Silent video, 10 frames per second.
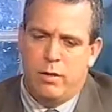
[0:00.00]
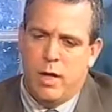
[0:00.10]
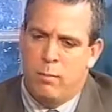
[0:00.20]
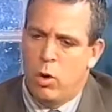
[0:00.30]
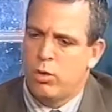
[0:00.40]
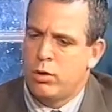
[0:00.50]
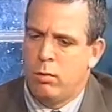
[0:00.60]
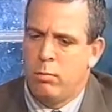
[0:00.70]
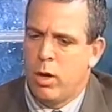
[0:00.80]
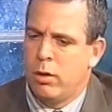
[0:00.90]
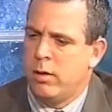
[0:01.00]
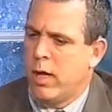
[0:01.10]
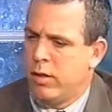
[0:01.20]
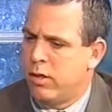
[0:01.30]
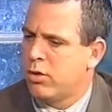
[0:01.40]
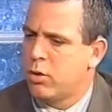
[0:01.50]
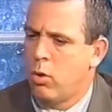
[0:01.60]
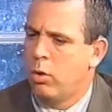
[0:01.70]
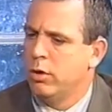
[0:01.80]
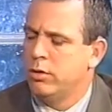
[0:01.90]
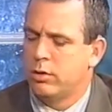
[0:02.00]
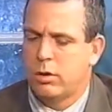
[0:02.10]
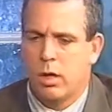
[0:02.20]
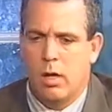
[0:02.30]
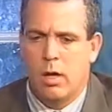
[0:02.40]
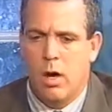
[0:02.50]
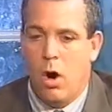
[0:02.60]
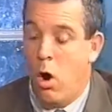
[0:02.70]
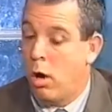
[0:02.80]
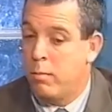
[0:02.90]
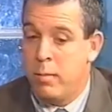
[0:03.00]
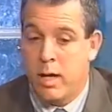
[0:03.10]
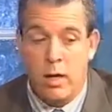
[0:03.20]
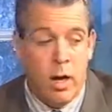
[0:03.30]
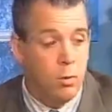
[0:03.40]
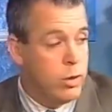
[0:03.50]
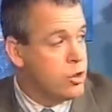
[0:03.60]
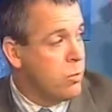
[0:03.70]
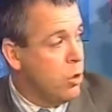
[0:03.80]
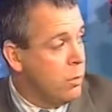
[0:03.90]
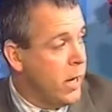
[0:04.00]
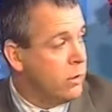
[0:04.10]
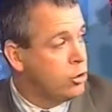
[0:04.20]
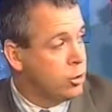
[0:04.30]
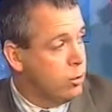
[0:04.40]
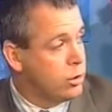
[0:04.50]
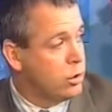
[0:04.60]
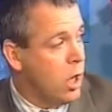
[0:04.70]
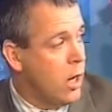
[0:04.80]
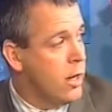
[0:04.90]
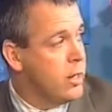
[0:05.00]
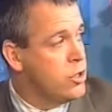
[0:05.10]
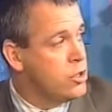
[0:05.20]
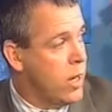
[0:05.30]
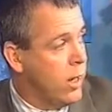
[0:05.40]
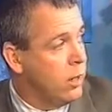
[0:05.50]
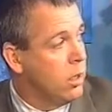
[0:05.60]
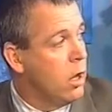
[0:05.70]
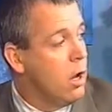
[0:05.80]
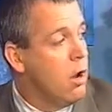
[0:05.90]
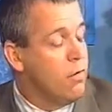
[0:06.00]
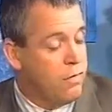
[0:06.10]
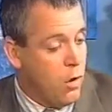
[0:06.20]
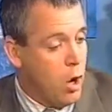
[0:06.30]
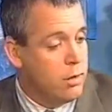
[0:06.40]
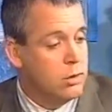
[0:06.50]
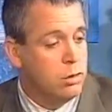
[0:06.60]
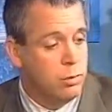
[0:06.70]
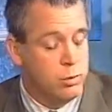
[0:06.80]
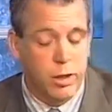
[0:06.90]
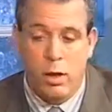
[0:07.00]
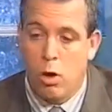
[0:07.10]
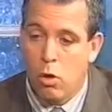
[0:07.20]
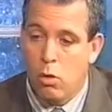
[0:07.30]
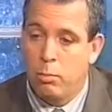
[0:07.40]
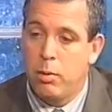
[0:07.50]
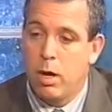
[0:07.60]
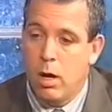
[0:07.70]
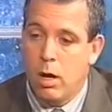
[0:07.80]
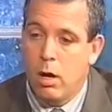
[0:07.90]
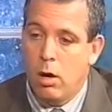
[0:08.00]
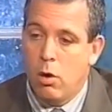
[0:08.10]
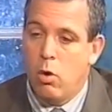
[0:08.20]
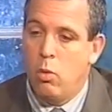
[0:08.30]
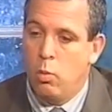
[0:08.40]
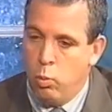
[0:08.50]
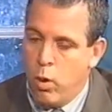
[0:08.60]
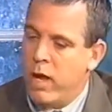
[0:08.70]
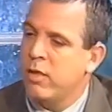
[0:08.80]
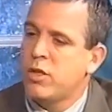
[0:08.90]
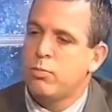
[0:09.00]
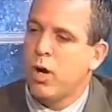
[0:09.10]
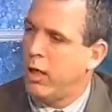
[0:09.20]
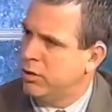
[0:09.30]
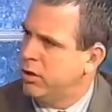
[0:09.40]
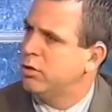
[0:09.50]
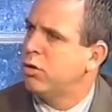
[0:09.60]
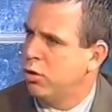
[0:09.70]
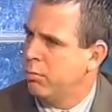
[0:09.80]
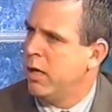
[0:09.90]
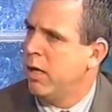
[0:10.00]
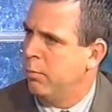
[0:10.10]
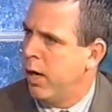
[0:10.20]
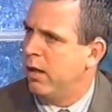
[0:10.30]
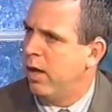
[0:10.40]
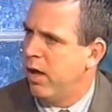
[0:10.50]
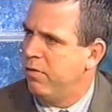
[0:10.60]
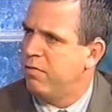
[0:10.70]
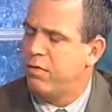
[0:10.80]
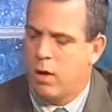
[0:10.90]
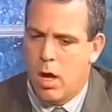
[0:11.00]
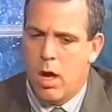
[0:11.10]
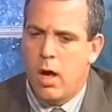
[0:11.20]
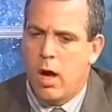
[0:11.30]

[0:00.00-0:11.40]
the emotional burden that this caused on me, and we spoke about suicides and yeah. fathers losing hope. Yeah. Where this process took me in my life, mm-hmm.